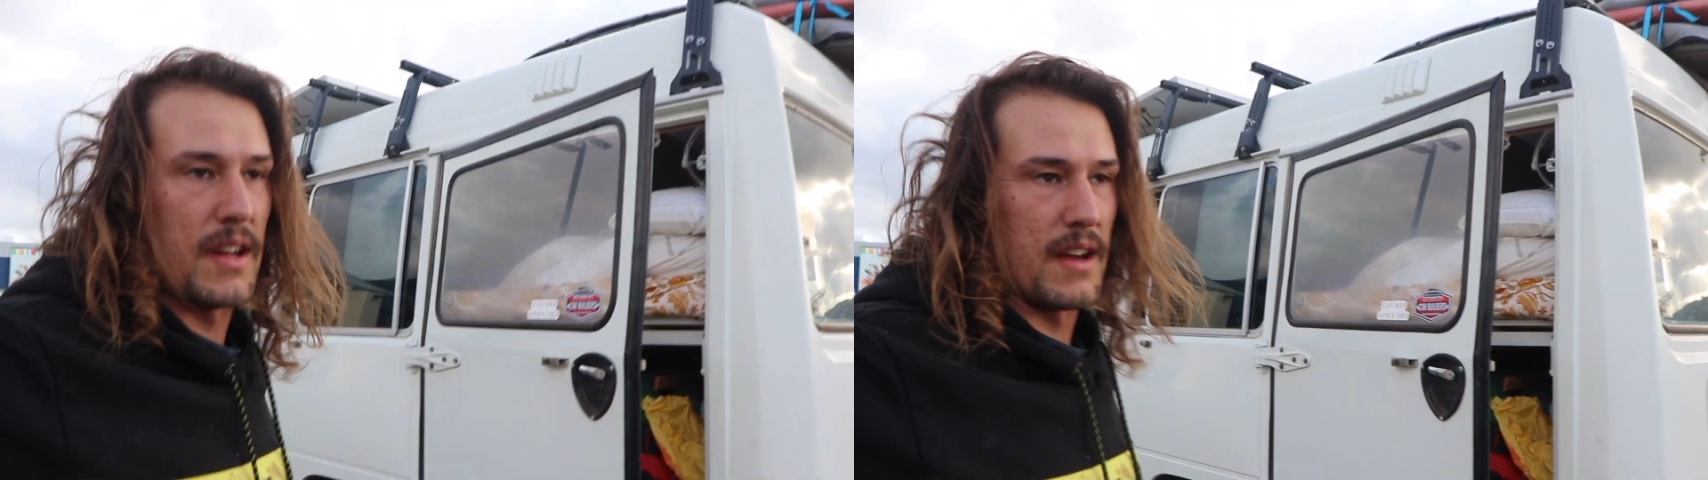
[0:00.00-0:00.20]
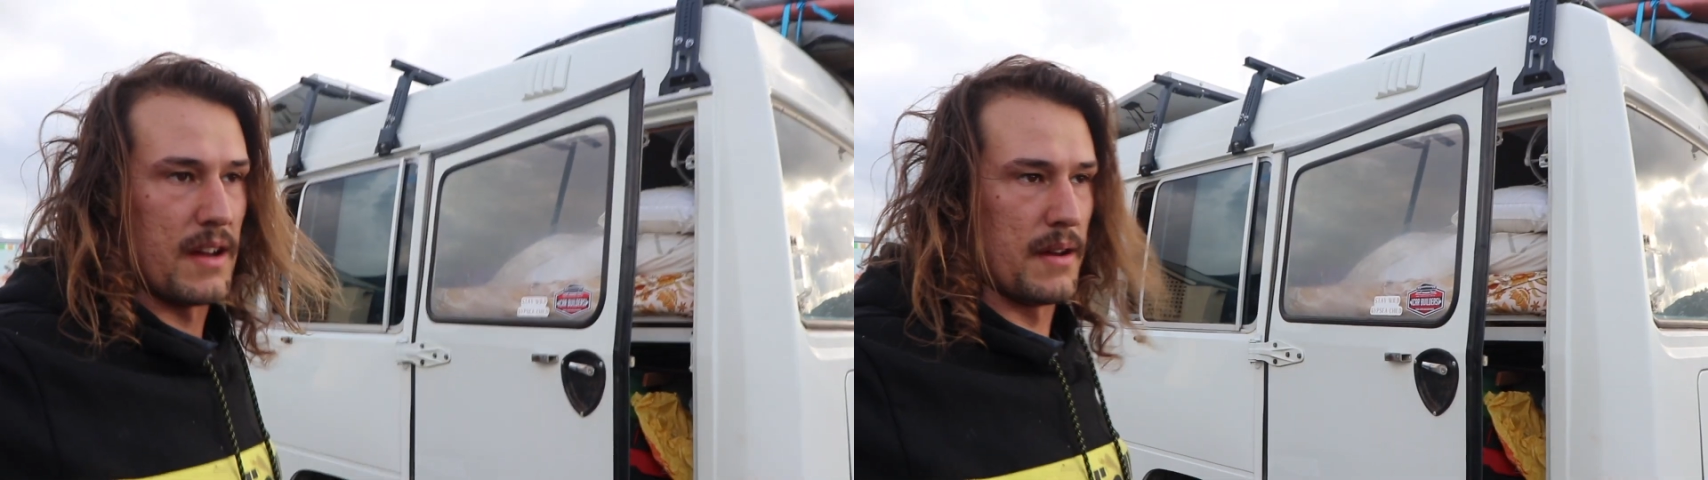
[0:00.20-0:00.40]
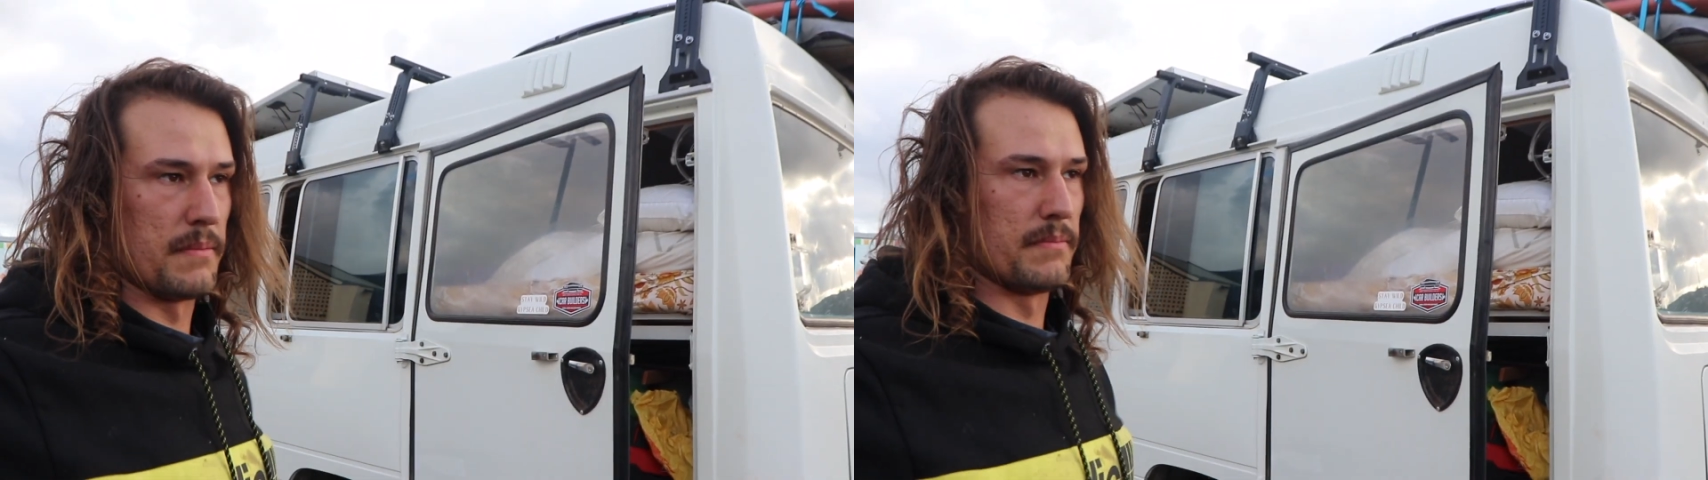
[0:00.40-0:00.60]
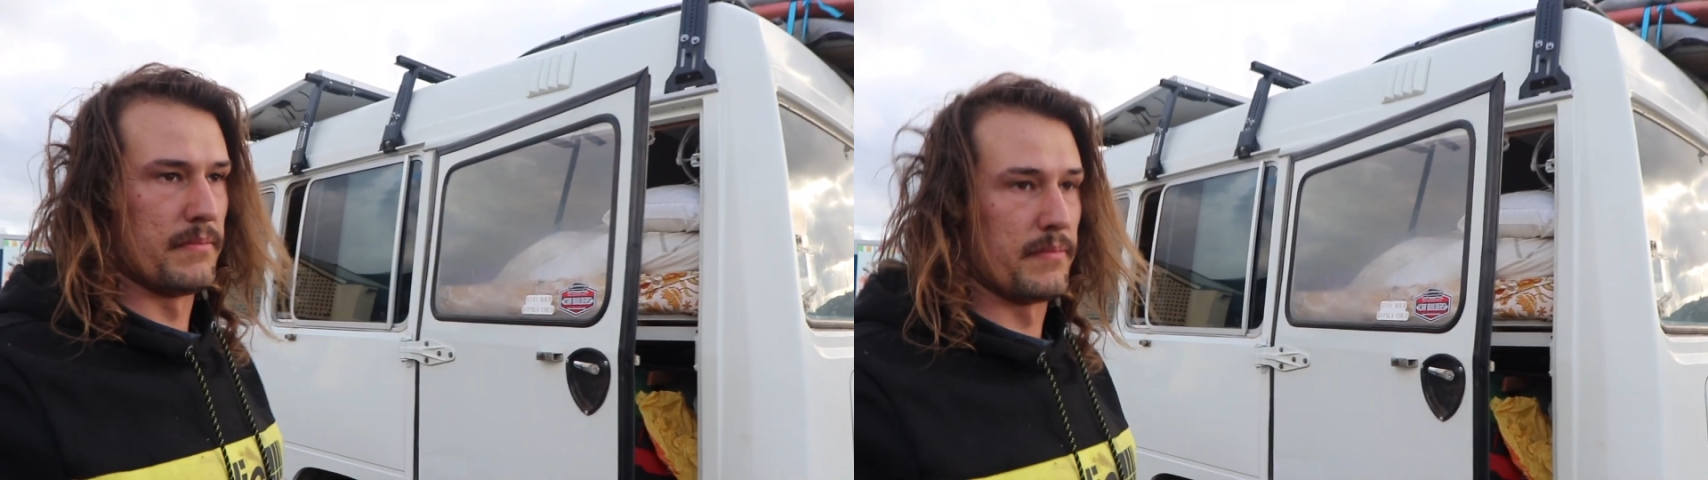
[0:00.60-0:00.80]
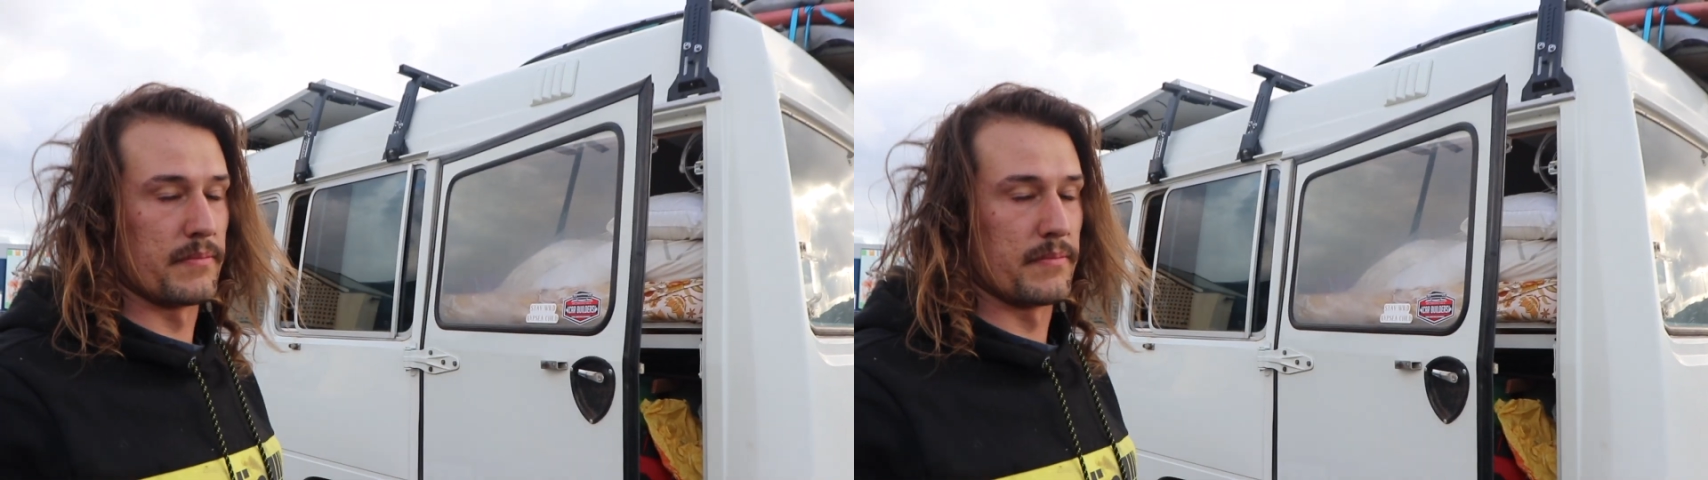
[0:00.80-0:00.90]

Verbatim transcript: Um,